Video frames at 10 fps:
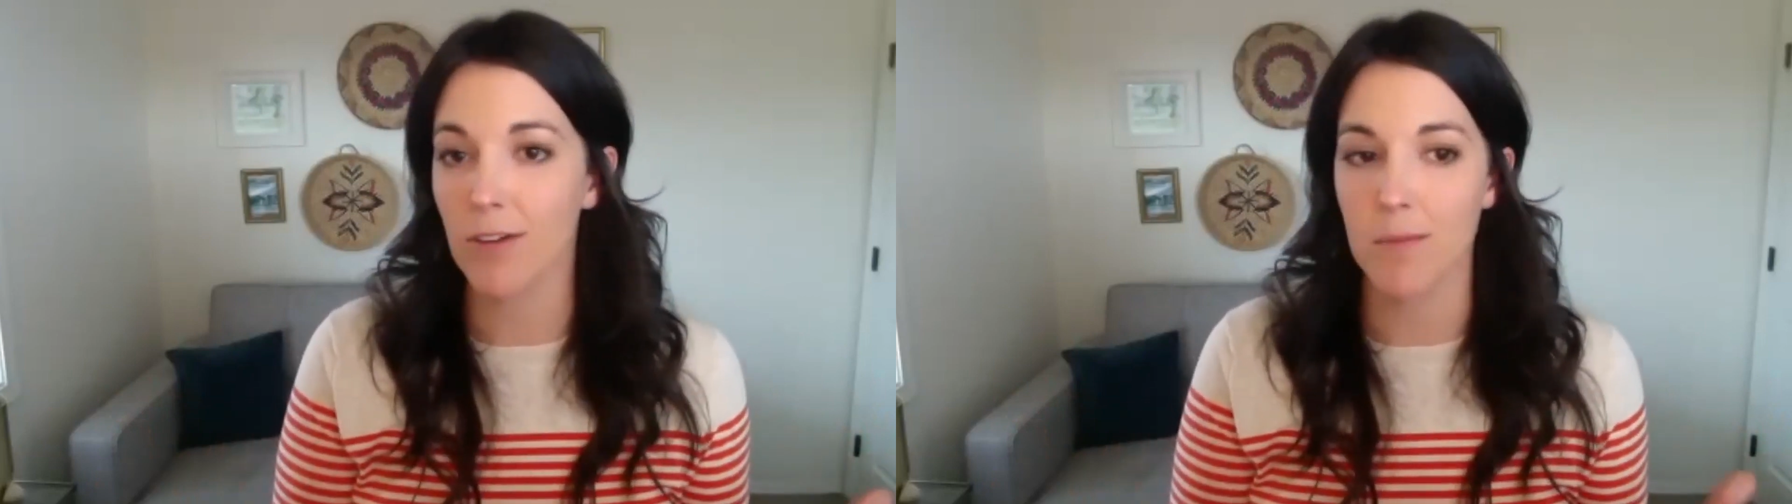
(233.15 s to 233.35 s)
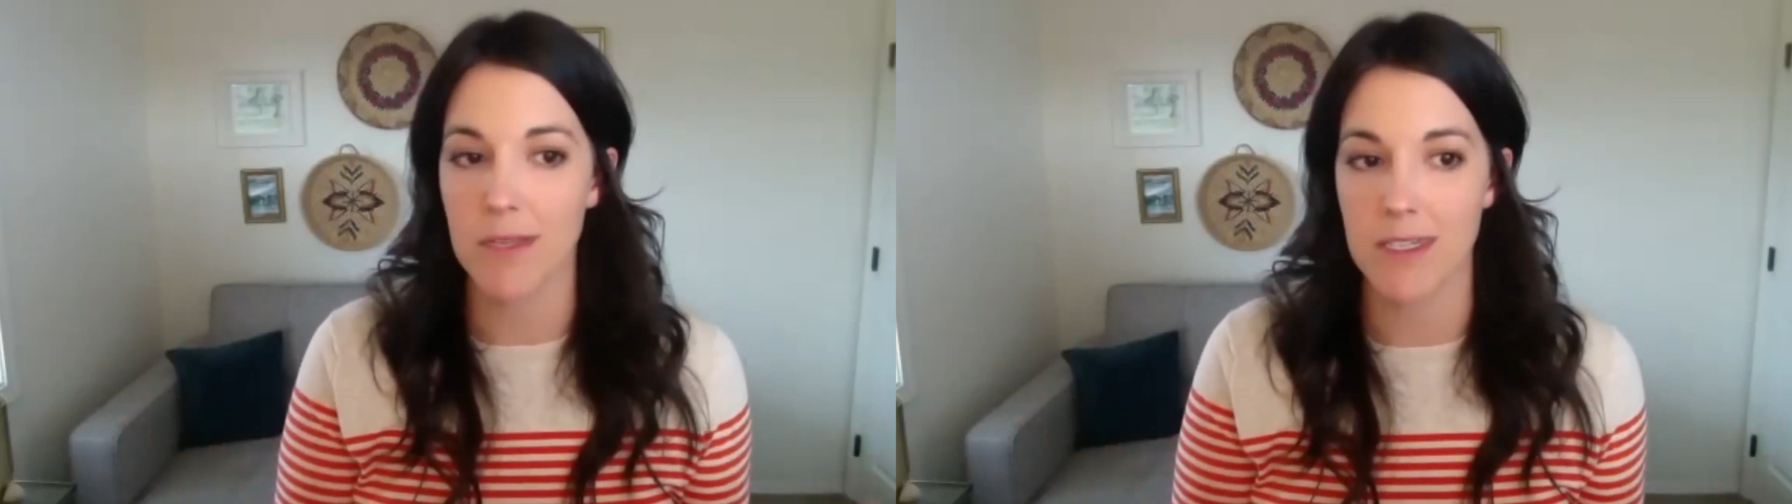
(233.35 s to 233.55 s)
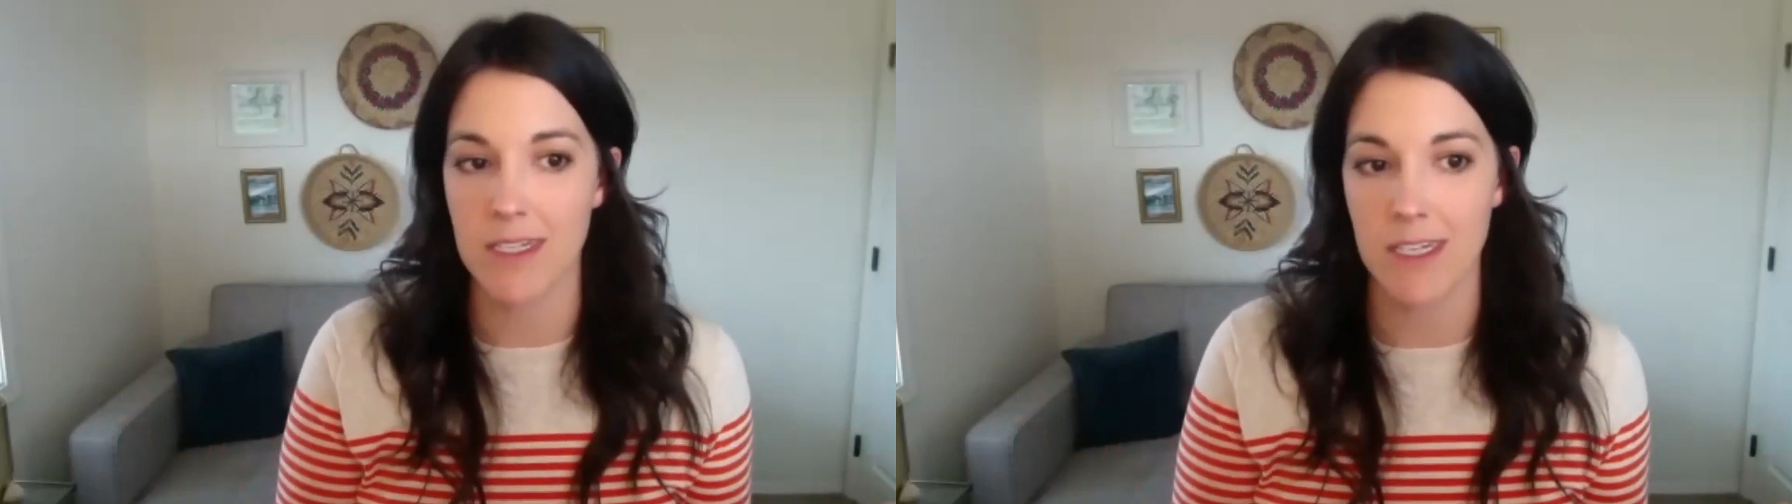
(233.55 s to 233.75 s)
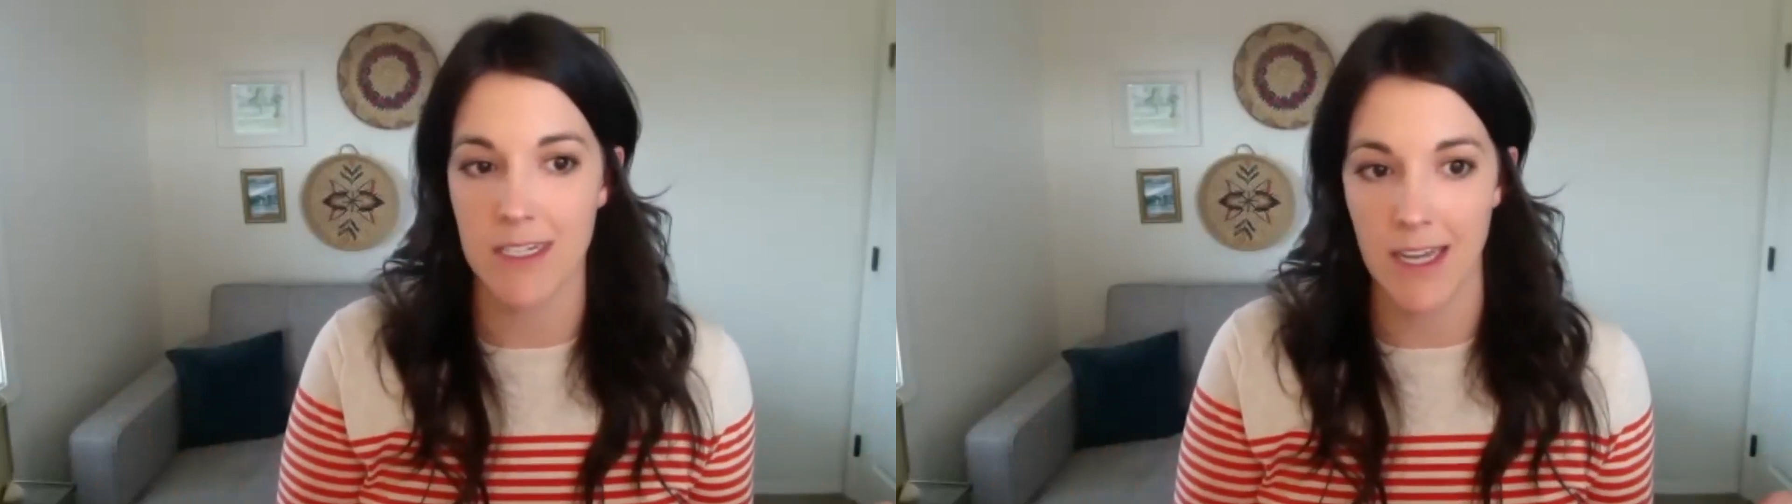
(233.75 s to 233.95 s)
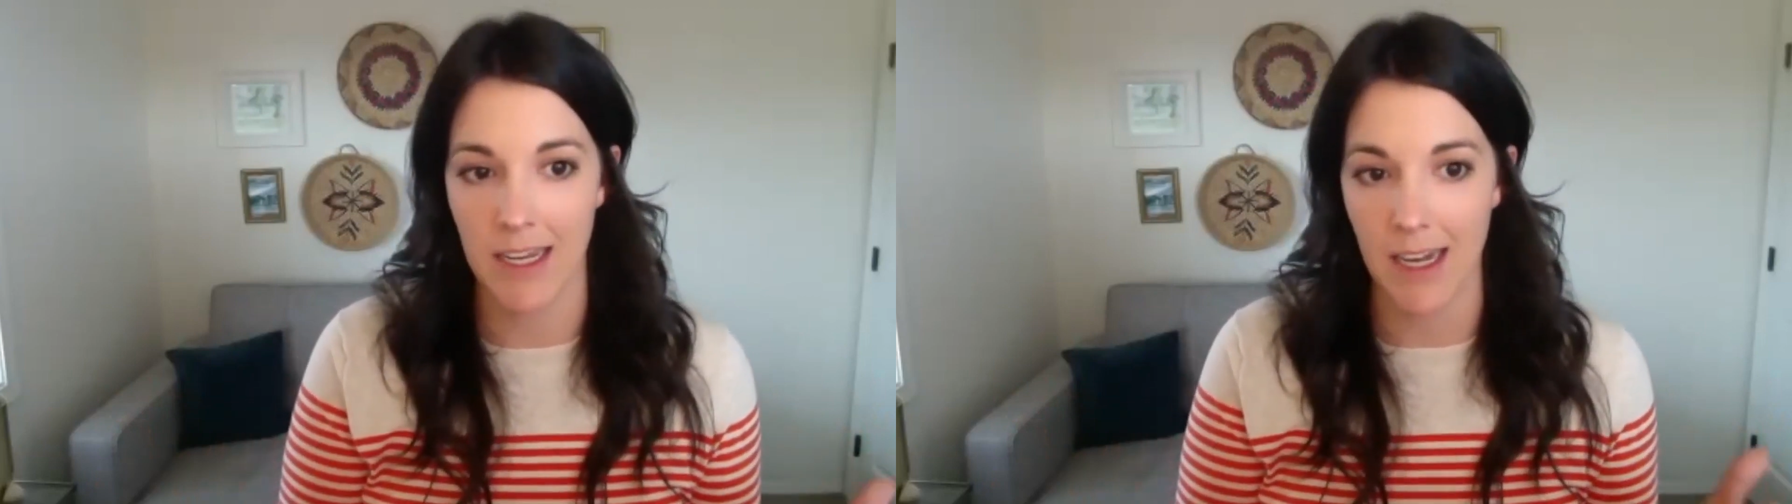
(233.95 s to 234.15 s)
a business to
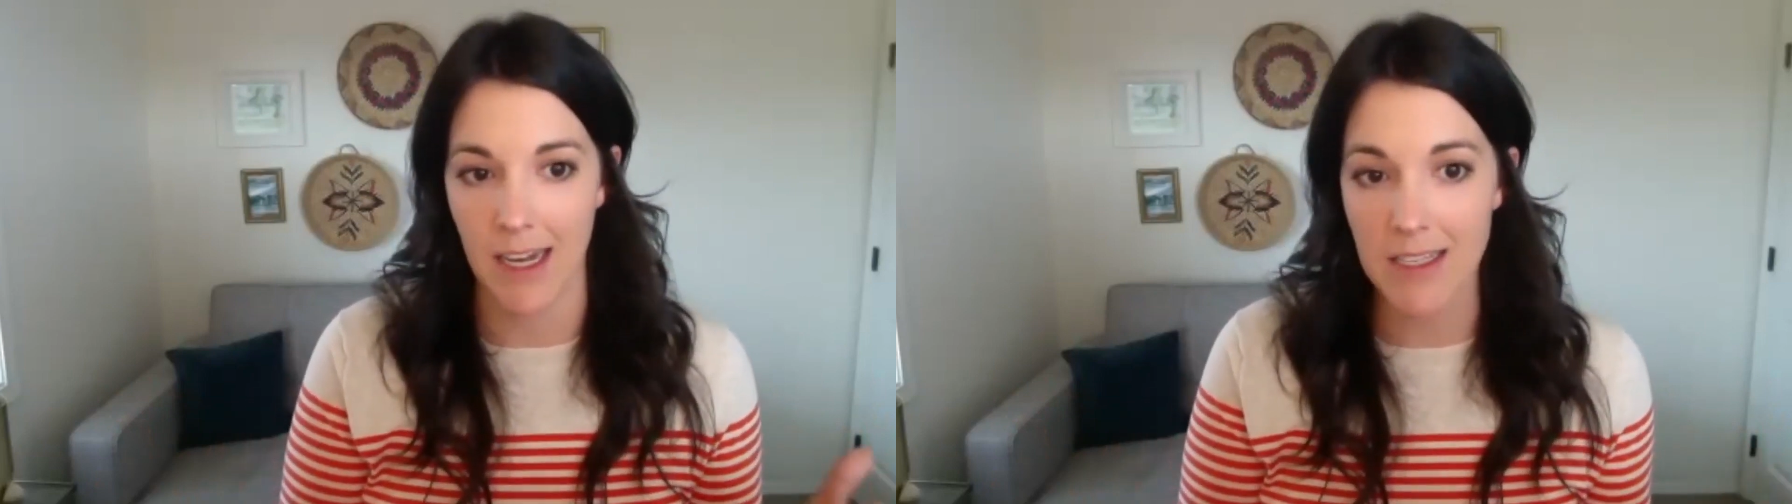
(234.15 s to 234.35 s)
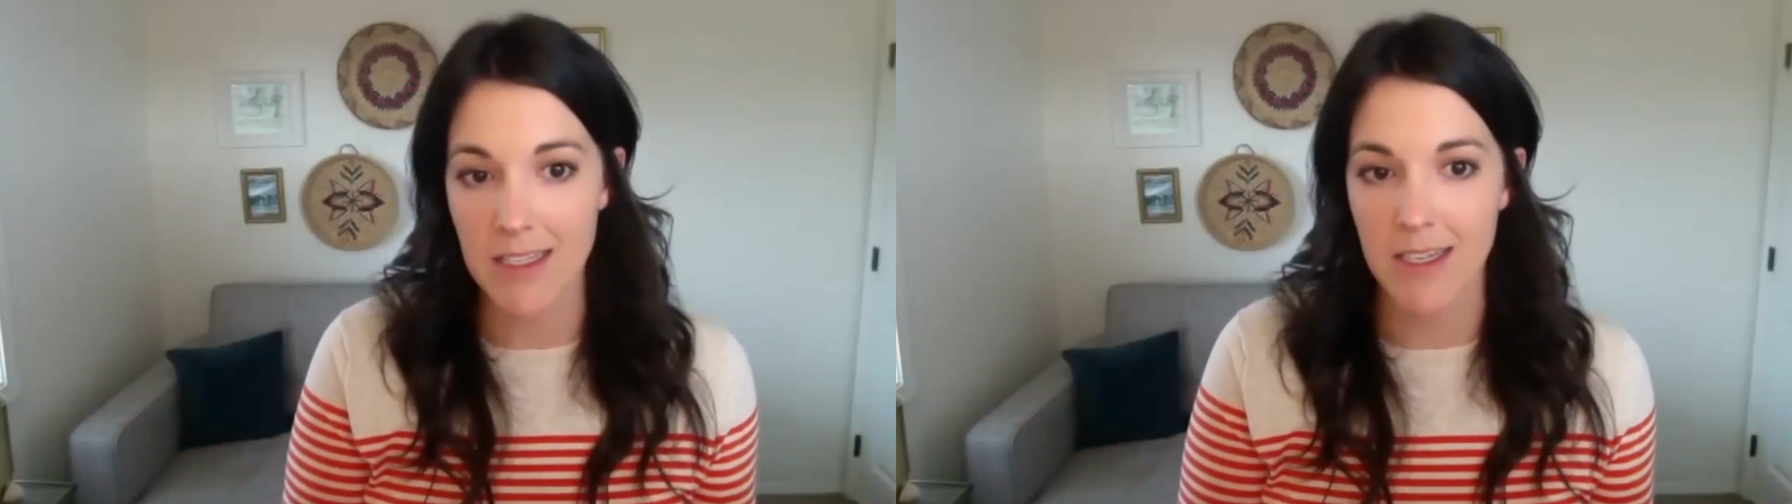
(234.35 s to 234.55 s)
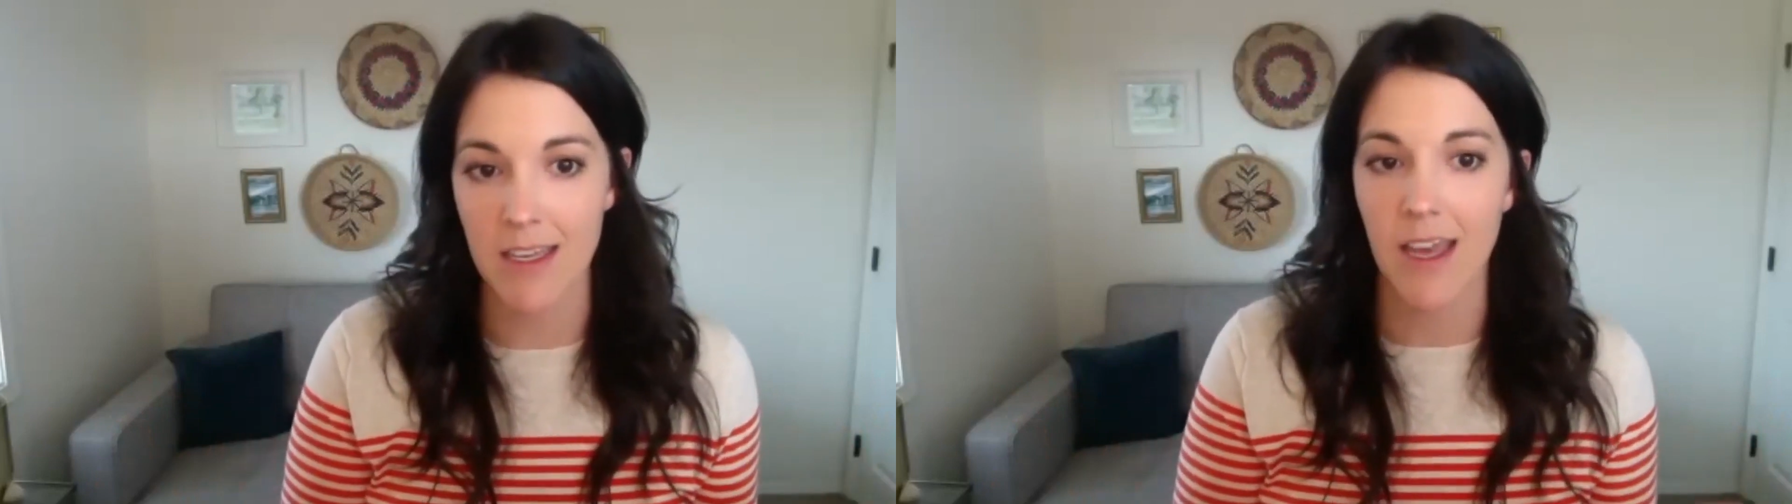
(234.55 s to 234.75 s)
take next.